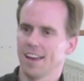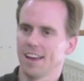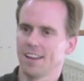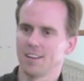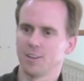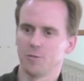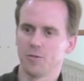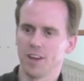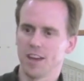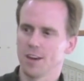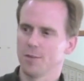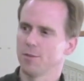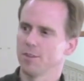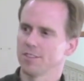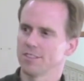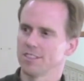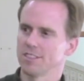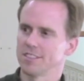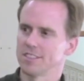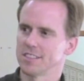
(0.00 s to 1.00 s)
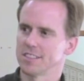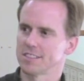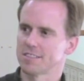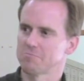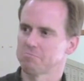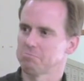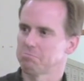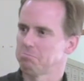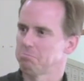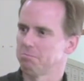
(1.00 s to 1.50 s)
And to be able to just
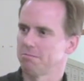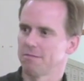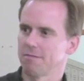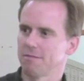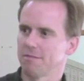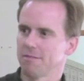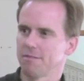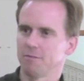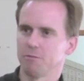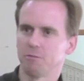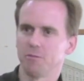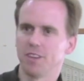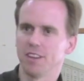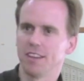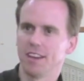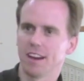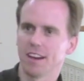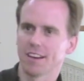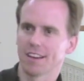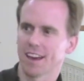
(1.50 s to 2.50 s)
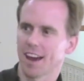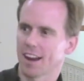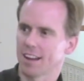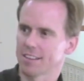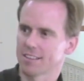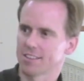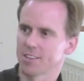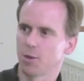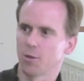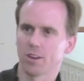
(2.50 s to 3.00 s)
be there and kind
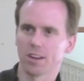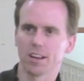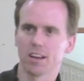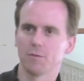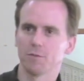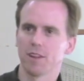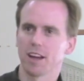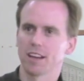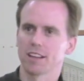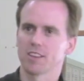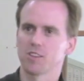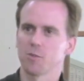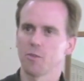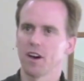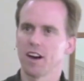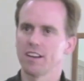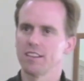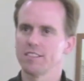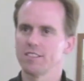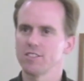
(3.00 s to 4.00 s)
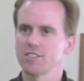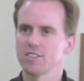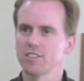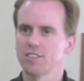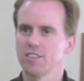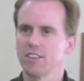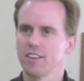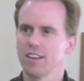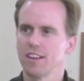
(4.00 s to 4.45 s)
of soak it up like a sponge.